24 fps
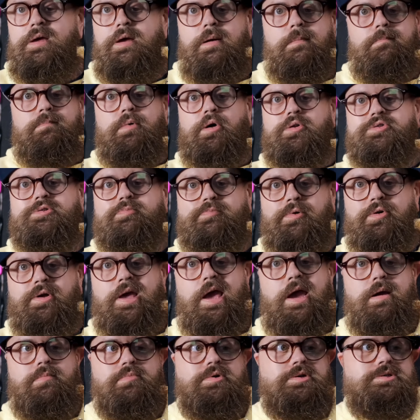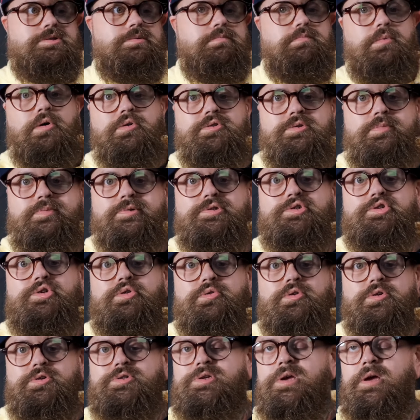Multiple cameras, multiple
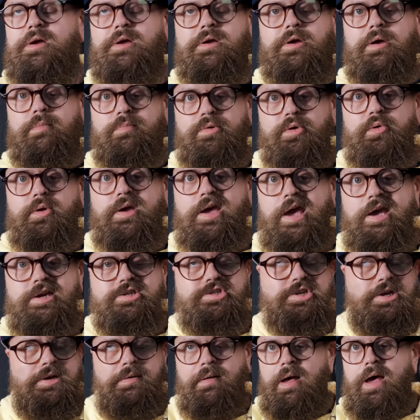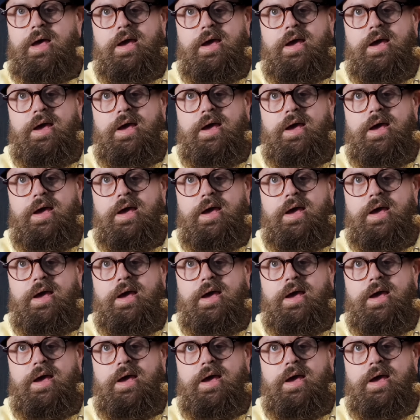shooters, communication.